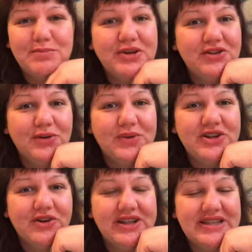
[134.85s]
But you know when
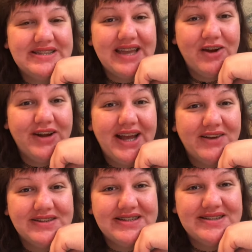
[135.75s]
you're in the scary
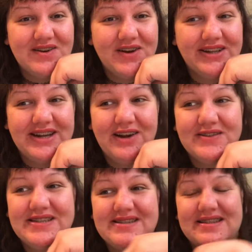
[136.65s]
houses, the haunted
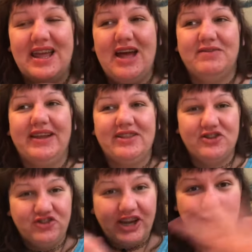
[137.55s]
houses, and they have like the
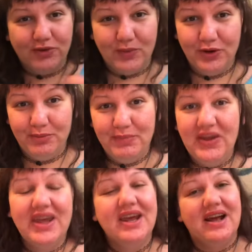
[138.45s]
checkered room,
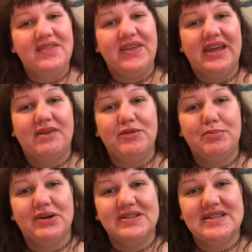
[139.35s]
and they have the
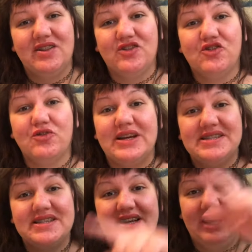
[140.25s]
person that's
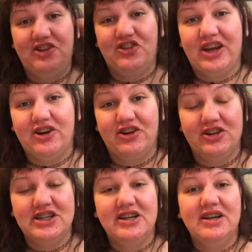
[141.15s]
dressed in a
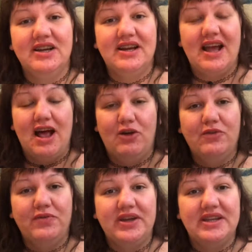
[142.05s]
checkered
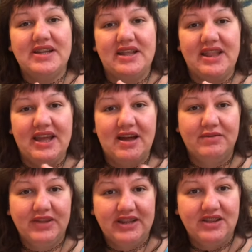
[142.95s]
outfit, and they have
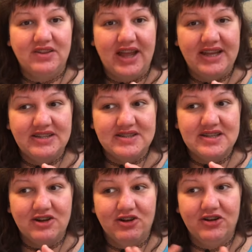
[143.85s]
like the lights
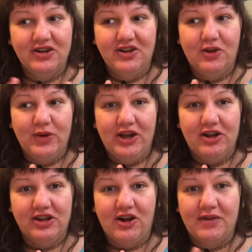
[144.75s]
that are going
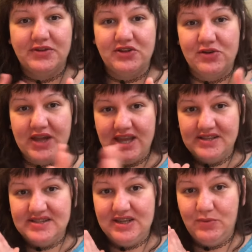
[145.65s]
on and off, so you can't
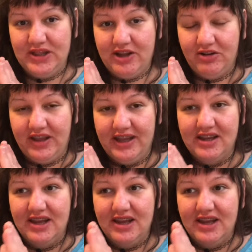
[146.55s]
see when they're like